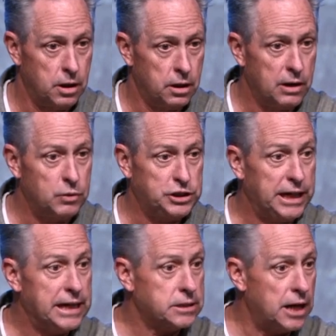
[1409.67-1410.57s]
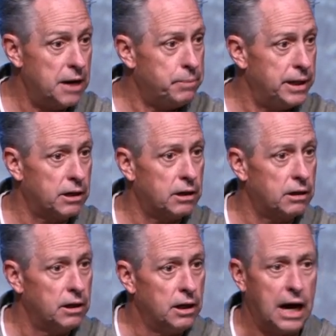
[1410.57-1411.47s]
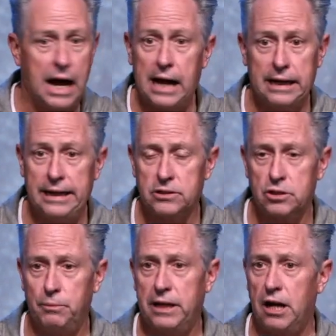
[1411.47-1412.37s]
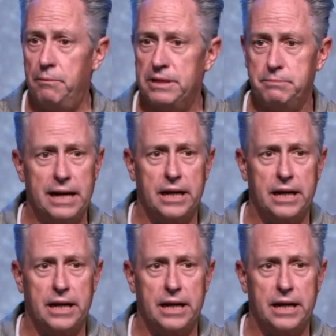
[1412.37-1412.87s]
And when she gets up here, I hear so many comments, man,